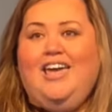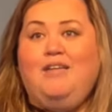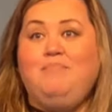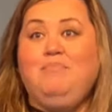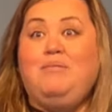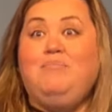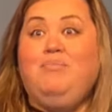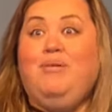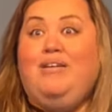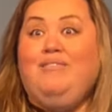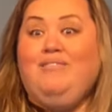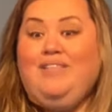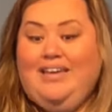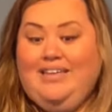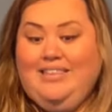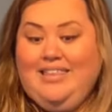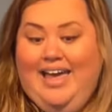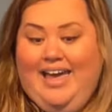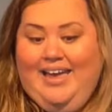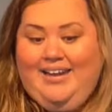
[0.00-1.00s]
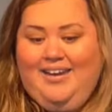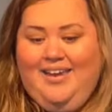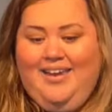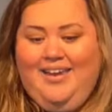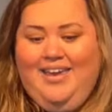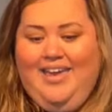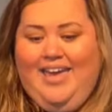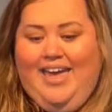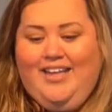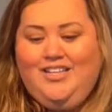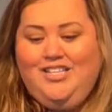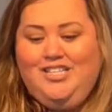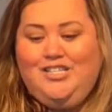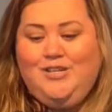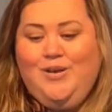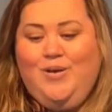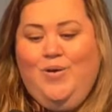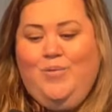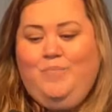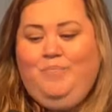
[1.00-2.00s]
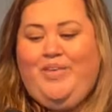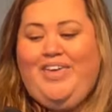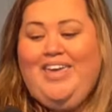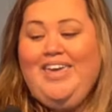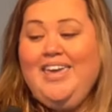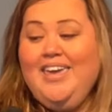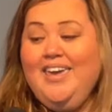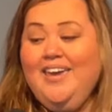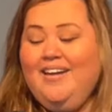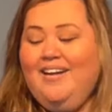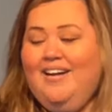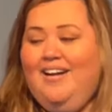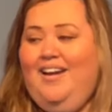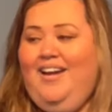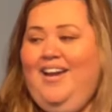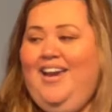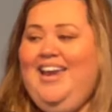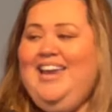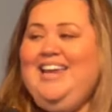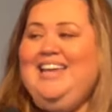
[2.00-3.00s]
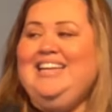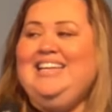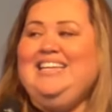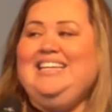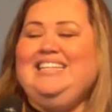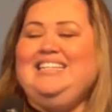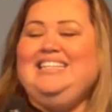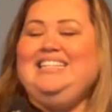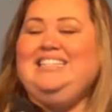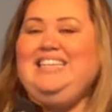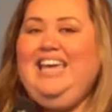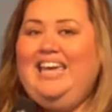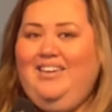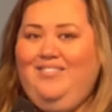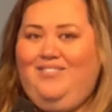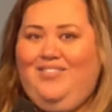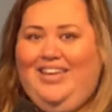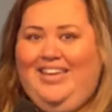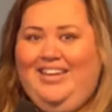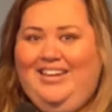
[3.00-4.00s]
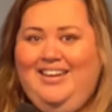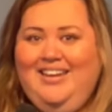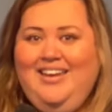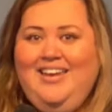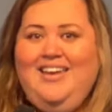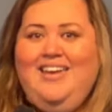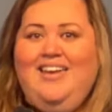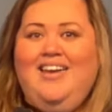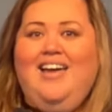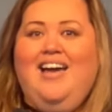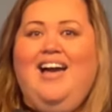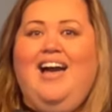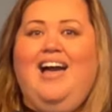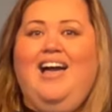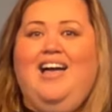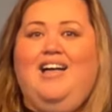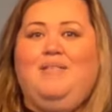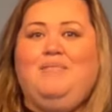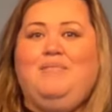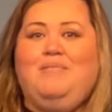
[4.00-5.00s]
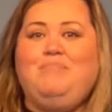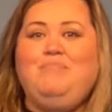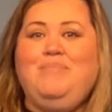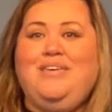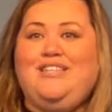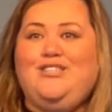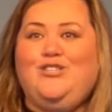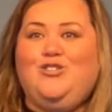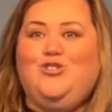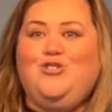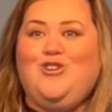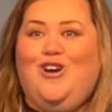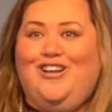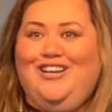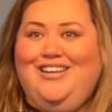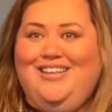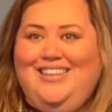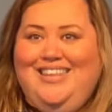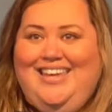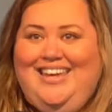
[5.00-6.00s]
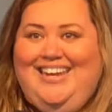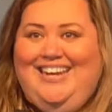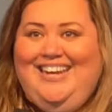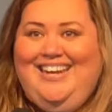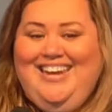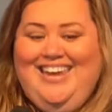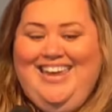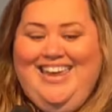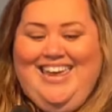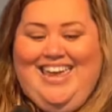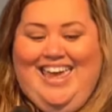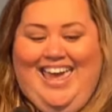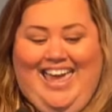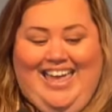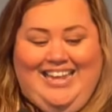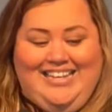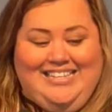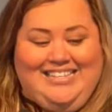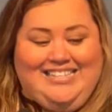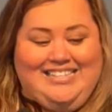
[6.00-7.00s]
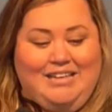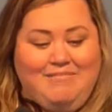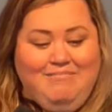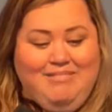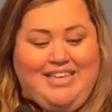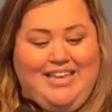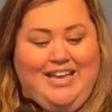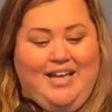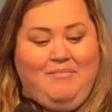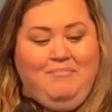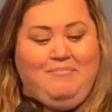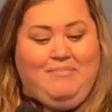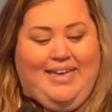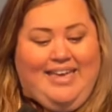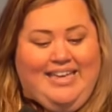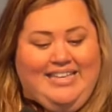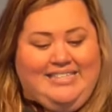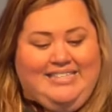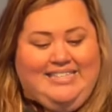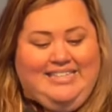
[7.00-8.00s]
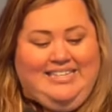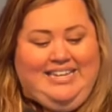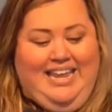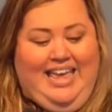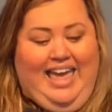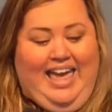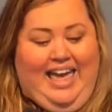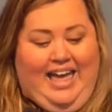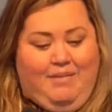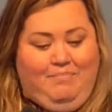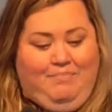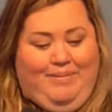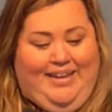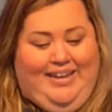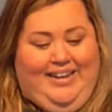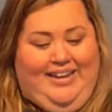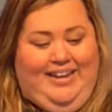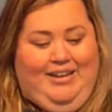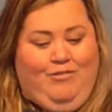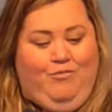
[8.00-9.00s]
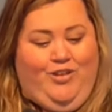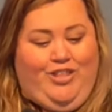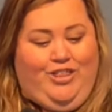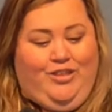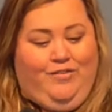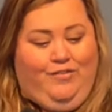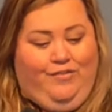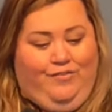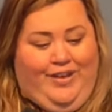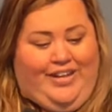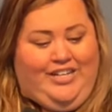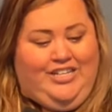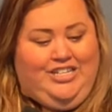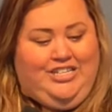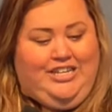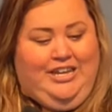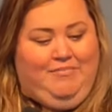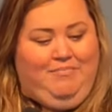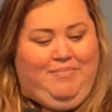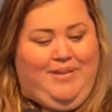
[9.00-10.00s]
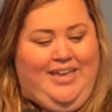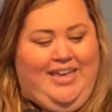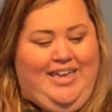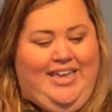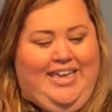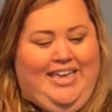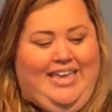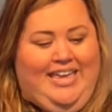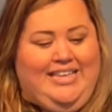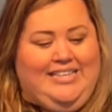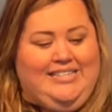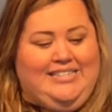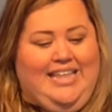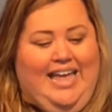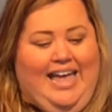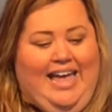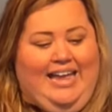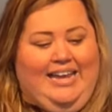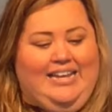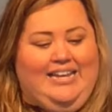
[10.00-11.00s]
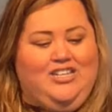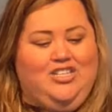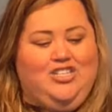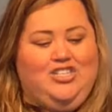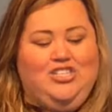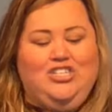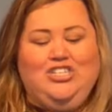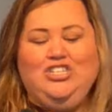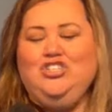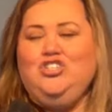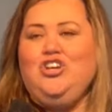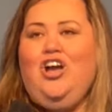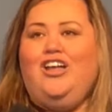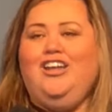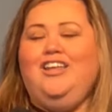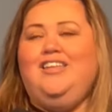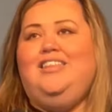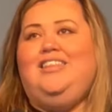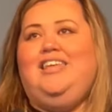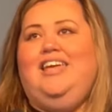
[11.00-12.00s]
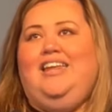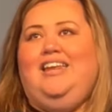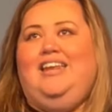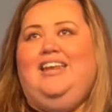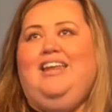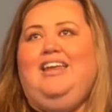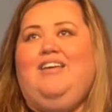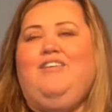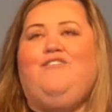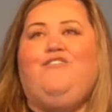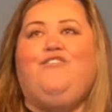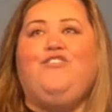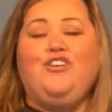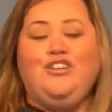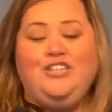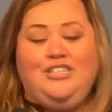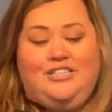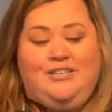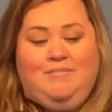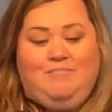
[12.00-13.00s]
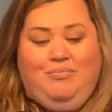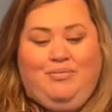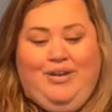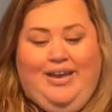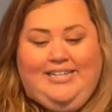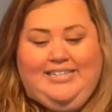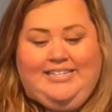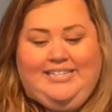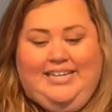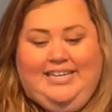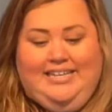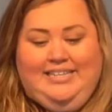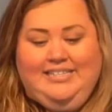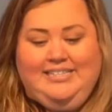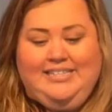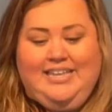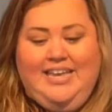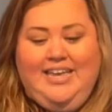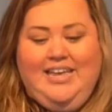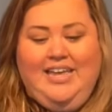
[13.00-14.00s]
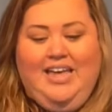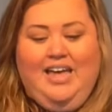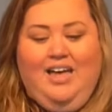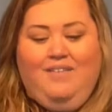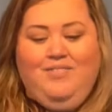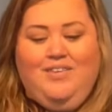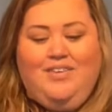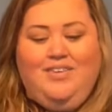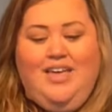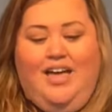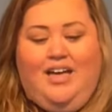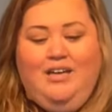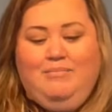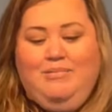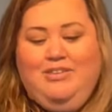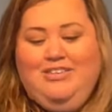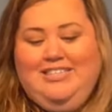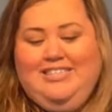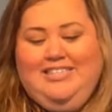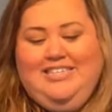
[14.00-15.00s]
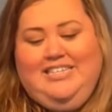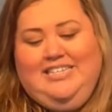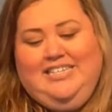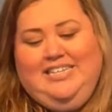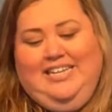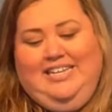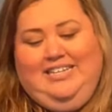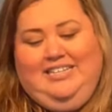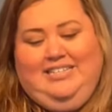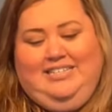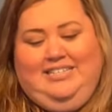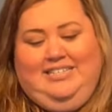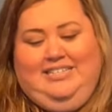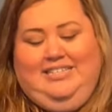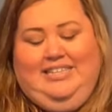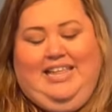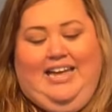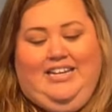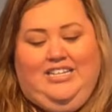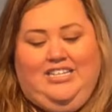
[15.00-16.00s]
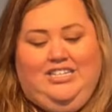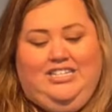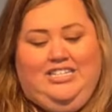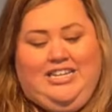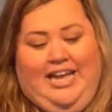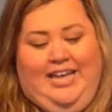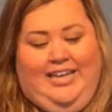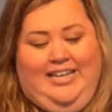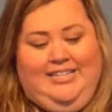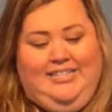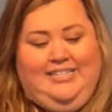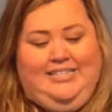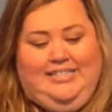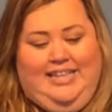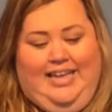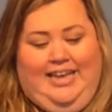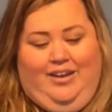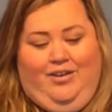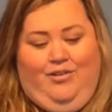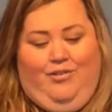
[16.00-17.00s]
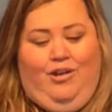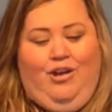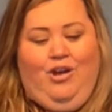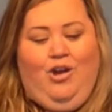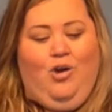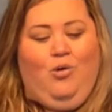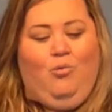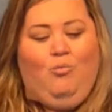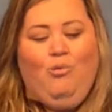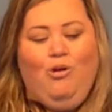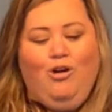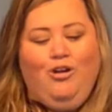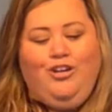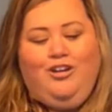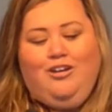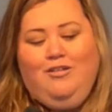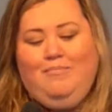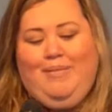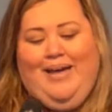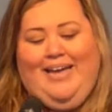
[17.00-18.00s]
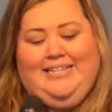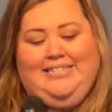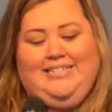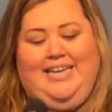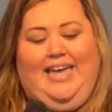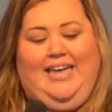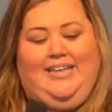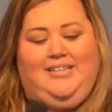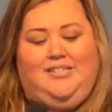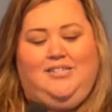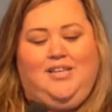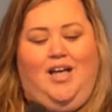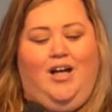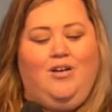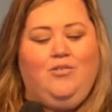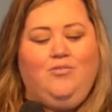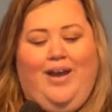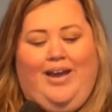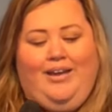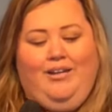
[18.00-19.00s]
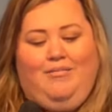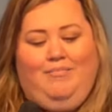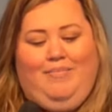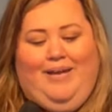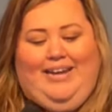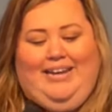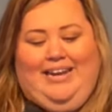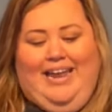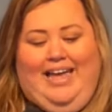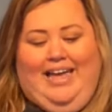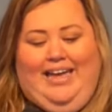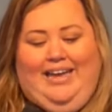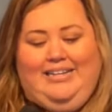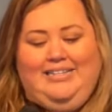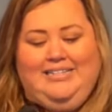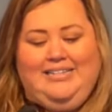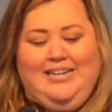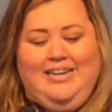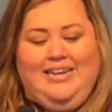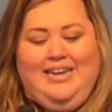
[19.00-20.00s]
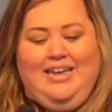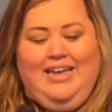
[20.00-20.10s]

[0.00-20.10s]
and be brave like that. And so here, David meets Jonathan, and something amazing happened with their friendship is that Jonathan, first impressions of the young musician slash giant slayer, warrior by day, songwriter by night,